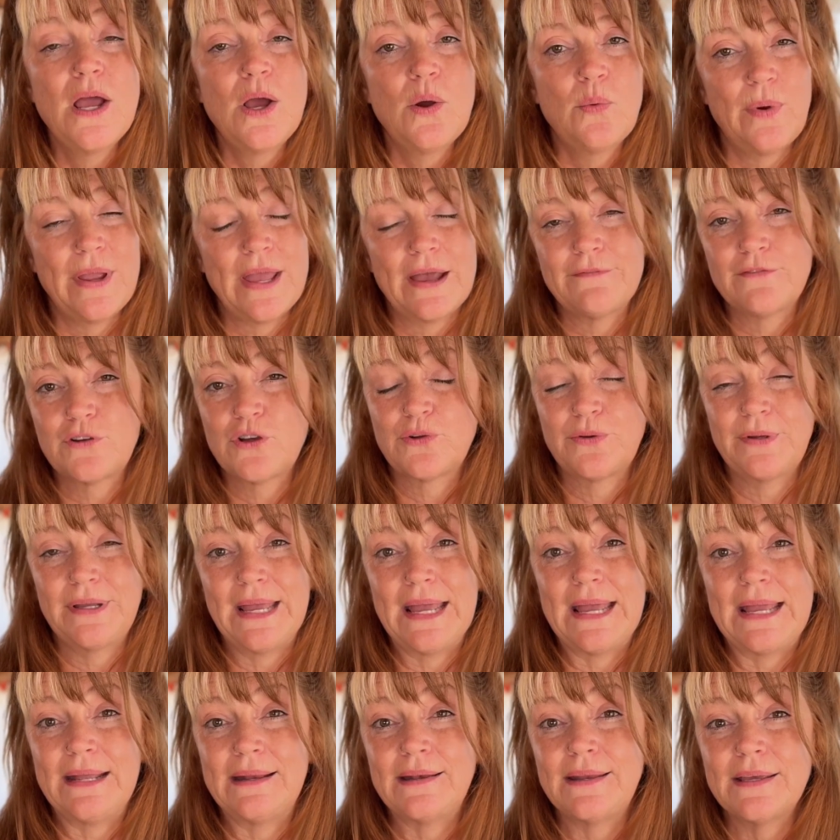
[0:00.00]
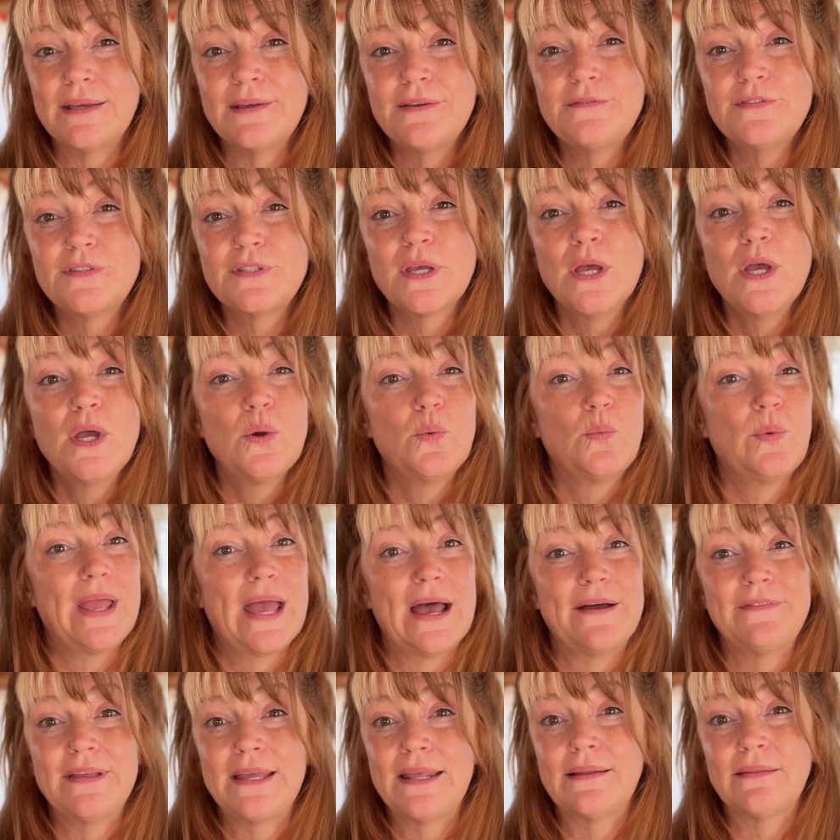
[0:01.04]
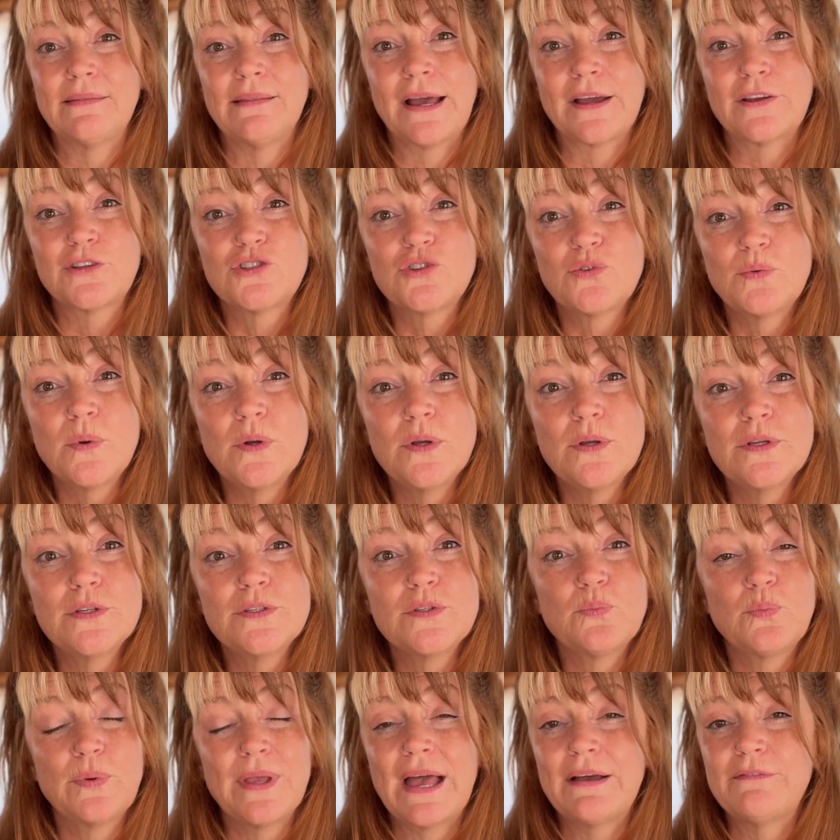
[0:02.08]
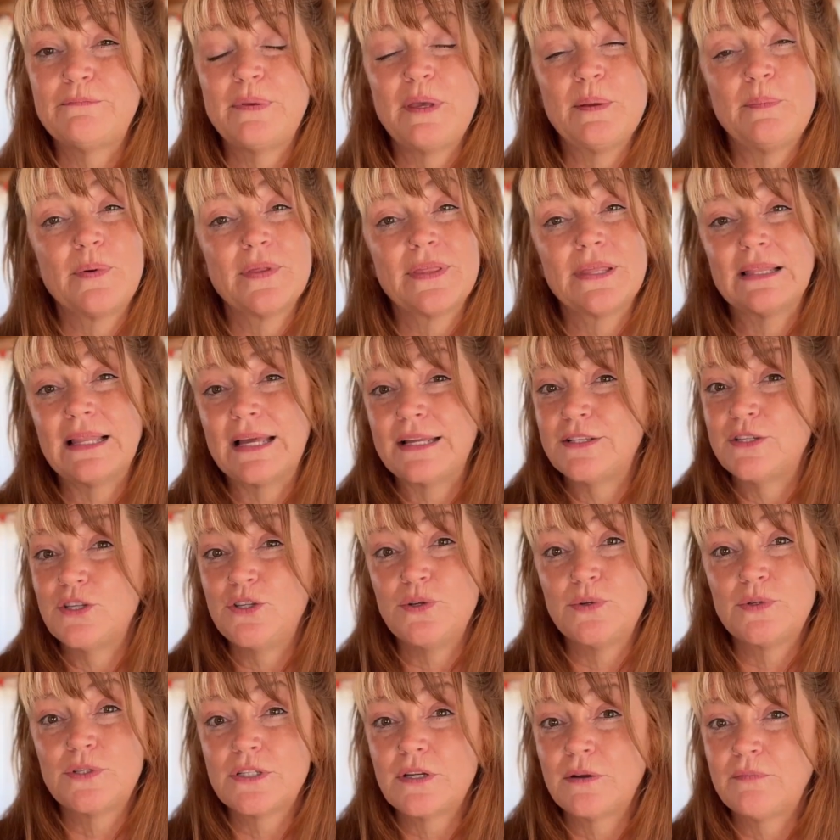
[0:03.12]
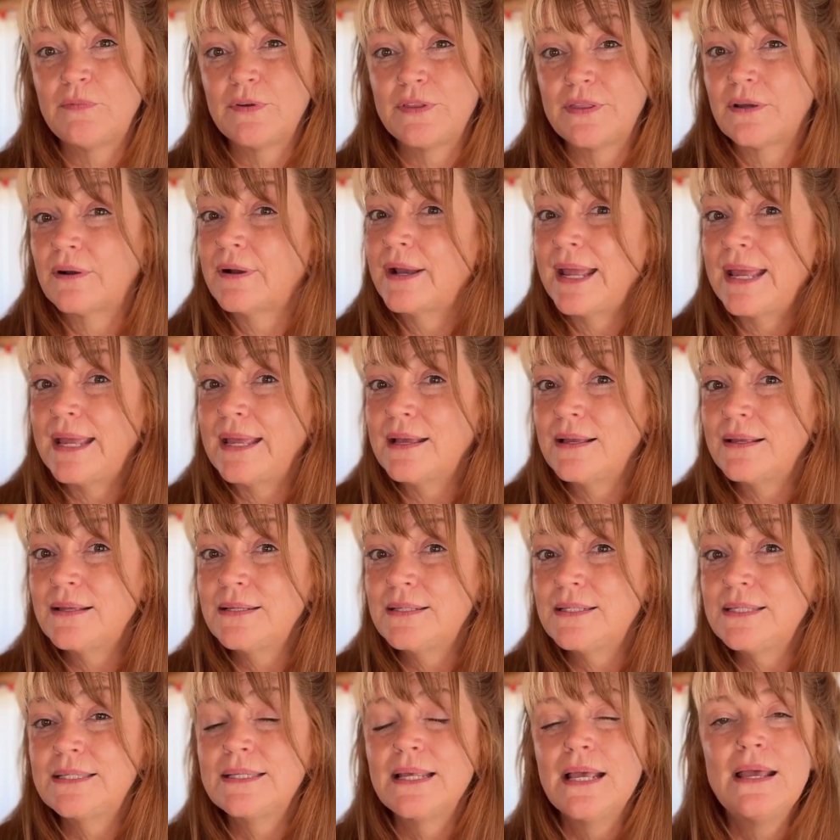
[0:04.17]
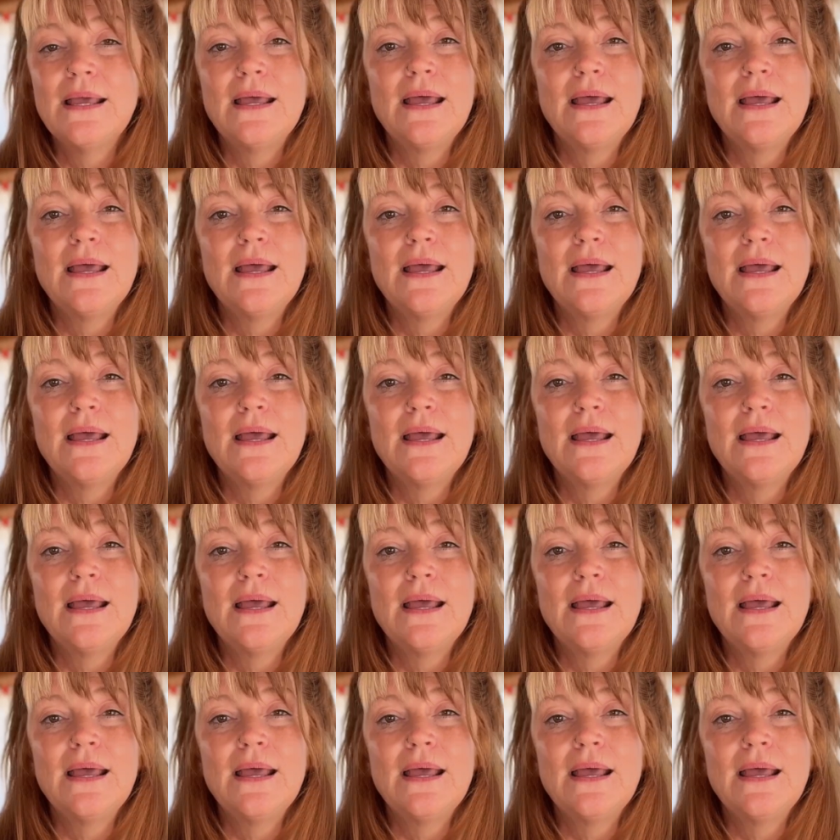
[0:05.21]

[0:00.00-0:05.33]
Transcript: We have creatives, we have intellectuals, we have people that like to do stuff with their hands.